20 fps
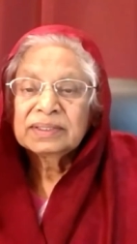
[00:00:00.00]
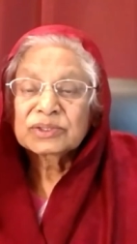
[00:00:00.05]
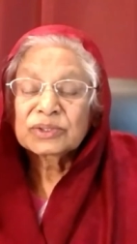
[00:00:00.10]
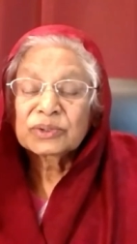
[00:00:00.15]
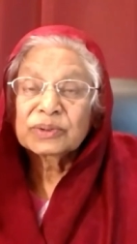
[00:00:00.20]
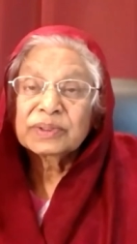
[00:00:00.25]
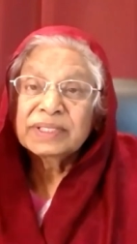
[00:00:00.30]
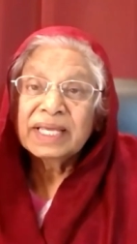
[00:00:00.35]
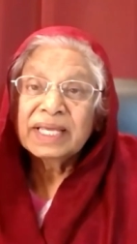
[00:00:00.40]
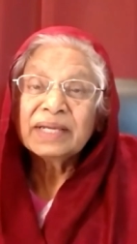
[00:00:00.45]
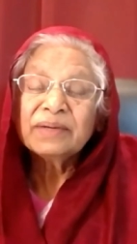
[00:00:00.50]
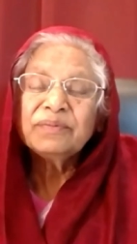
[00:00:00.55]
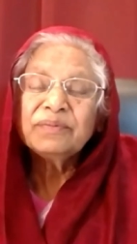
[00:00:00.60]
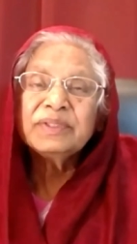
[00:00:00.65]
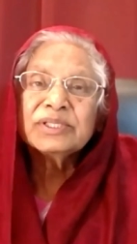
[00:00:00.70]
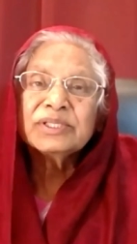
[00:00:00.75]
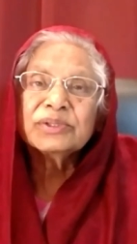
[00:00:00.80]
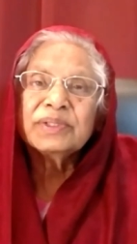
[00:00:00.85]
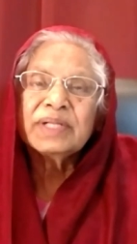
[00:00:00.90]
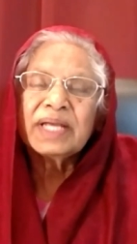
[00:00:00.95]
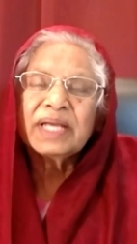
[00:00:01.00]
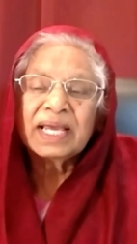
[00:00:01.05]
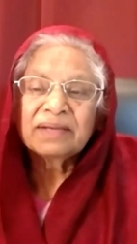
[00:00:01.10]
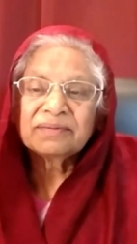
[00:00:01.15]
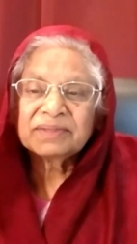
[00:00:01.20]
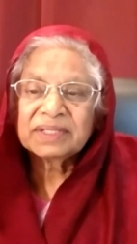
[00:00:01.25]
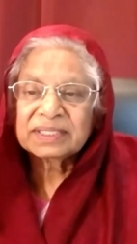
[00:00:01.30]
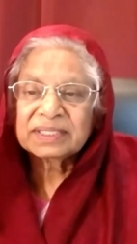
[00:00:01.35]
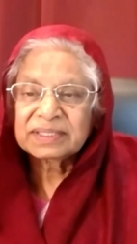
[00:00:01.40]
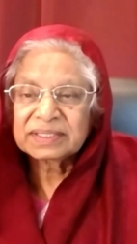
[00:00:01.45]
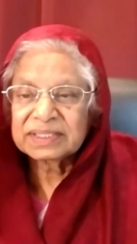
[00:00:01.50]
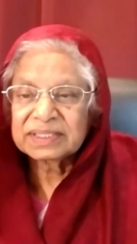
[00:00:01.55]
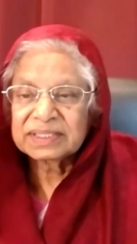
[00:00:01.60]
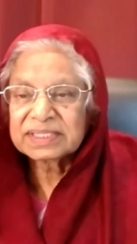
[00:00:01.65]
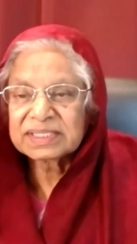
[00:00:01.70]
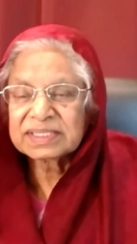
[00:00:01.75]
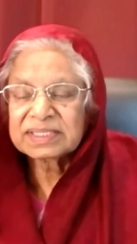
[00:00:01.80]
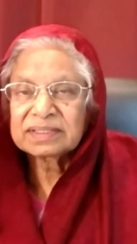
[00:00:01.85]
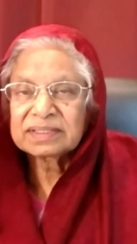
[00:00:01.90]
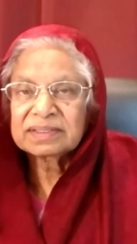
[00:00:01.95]
So there we should have that
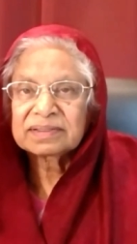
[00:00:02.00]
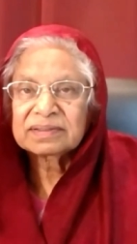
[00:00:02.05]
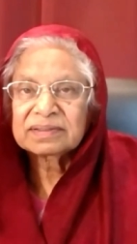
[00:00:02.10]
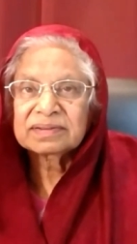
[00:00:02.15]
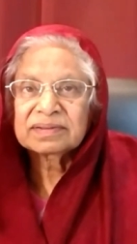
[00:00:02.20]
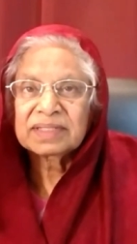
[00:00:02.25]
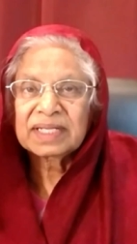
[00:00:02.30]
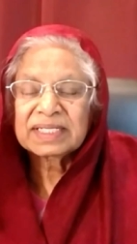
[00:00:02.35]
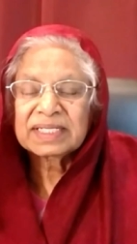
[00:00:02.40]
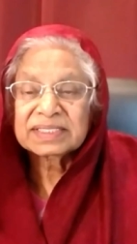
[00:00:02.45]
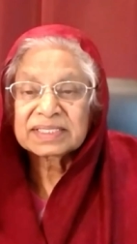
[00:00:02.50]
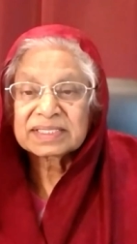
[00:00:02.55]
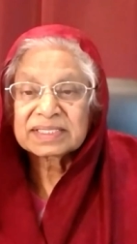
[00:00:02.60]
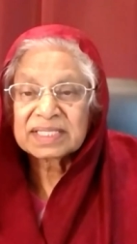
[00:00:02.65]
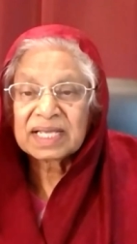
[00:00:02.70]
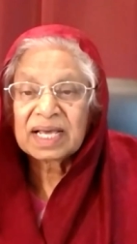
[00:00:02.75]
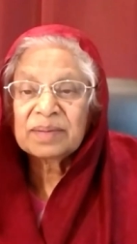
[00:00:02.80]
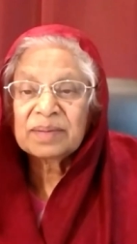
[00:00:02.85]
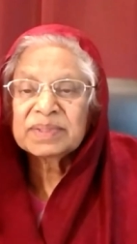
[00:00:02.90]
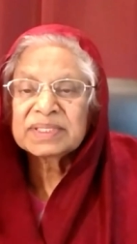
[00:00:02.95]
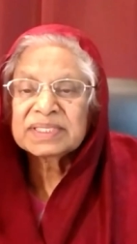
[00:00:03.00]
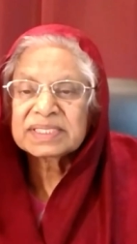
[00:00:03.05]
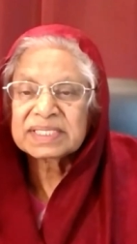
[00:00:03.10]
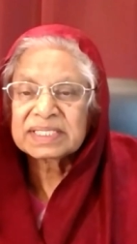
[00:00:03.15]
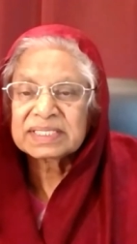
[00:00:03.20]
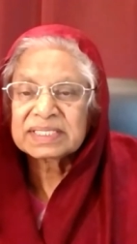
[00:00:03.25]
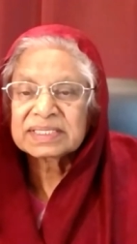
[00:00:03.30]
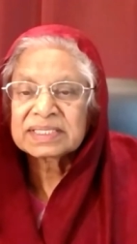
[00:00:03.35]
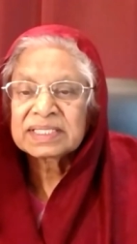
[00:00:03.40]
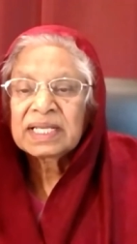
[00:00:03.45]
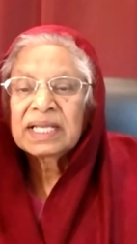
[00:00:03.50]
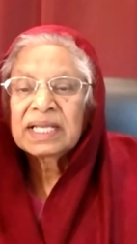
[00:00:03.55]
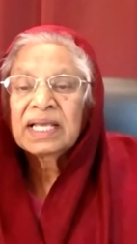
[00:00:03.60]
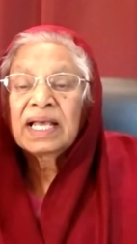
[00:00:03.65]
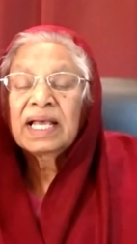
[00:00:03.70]
thirst, as the psalmist says,